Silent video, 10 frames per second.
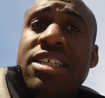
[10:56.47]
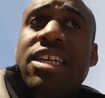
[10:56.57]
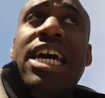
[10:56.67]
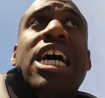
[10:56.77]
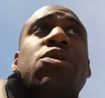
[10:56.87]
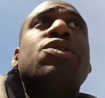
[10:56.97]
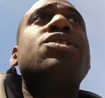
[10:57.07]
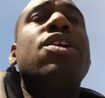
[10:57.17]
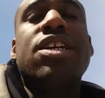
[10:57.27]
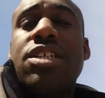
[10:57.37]
Now we're
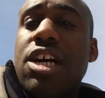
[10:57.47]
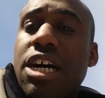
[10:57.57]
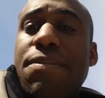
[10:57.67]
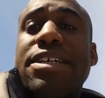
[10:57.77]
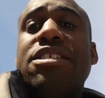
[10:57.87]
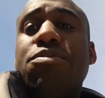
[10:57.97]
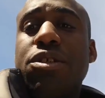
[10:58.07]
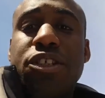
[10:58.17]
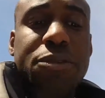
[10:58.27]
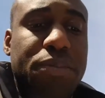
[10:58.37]
starting to talk about some
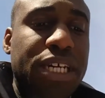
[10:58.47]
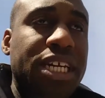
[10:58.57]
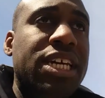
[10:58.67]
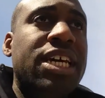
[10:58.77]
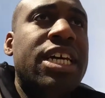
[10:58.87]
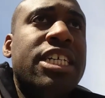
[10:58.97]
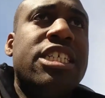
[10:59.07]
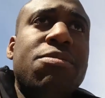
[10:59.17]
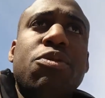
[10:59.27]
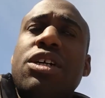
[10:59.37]
real speed,
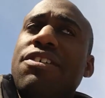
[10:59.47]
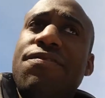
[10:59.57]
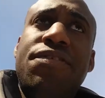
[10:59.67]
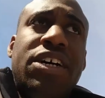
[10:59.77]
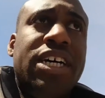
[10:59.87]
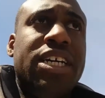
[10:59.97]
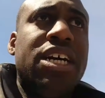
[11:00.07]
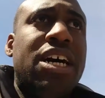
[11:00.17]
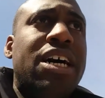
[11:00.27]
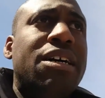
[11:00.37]
some good fun.
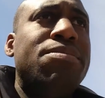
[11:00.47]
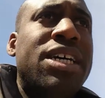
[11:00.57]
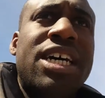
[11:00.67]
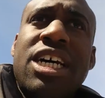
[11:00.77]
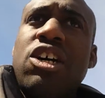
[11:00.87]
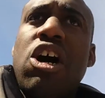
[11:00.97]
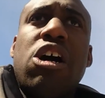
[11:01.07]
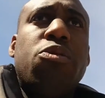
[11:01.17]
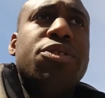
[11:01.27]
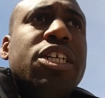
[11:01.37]

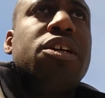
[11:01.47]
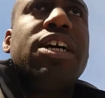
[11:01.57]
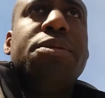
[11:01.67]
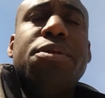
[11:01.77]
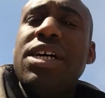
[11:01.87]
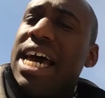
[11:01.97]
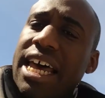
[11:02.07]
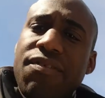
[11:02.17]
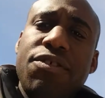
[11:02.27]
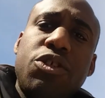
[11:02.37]
Car incredible. It
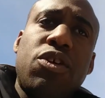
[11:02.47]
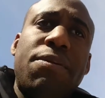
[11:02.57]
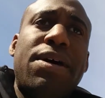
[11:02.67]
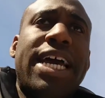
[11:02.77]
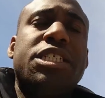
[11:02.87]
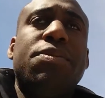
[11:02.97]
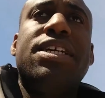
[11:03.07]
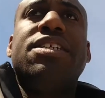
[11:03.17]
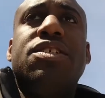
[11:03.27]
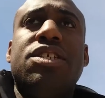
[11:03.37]
had a few drawbacks
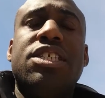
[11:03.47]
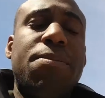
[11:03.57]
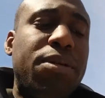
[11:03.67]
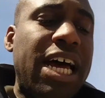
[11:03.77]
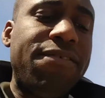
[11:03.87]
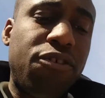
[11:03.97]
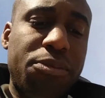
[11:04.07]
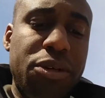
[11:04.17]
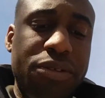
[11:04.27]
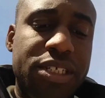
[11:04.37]
because it's just the
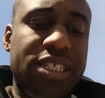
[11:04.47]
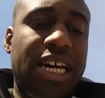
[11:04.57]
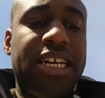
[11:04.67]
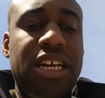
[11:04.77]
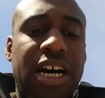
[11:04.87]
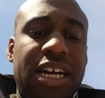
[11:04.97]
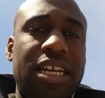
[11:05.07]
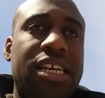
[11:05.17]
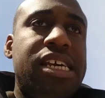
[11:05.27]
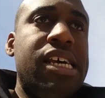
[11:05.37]
platform it was designed on.
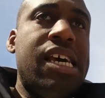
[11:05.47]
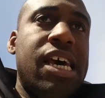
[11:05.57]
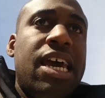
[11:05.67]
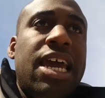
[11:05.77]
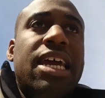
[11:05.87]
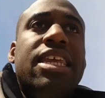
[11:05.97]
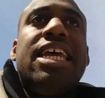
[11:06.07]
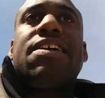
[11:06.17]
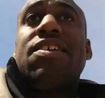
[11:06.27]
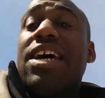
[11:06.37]
And then
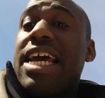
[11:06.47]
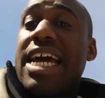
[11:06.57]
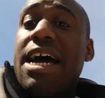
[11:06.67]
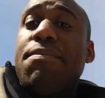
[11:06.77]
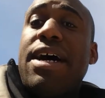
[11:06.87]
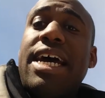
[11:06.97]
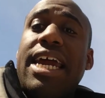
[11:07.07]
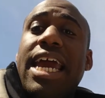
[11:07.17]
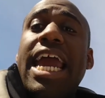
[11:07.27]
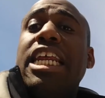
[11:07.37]
after that, I got
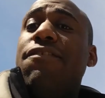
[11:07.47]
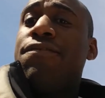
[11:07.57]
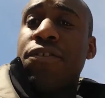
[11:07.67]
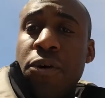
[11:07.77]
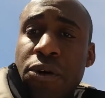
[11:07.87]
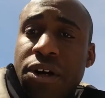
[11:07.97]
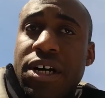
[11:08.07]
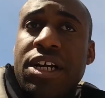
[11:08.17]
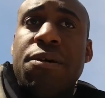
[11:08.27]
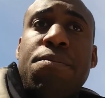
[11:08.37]
my
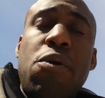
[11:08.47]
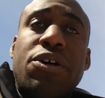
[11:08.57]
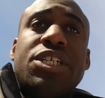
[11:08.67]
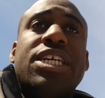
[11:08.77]
84 Porsche